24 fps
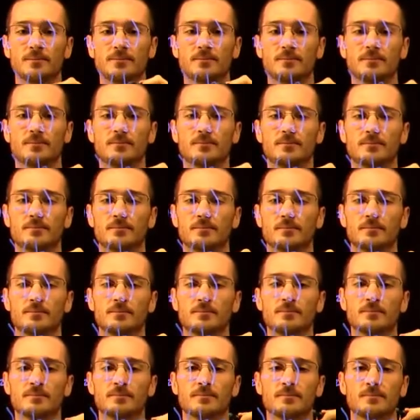
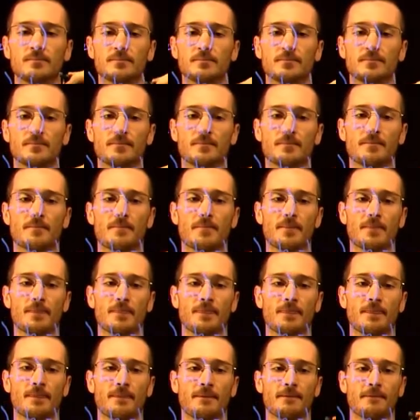
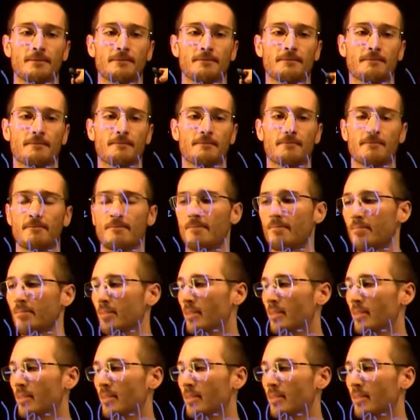(silence)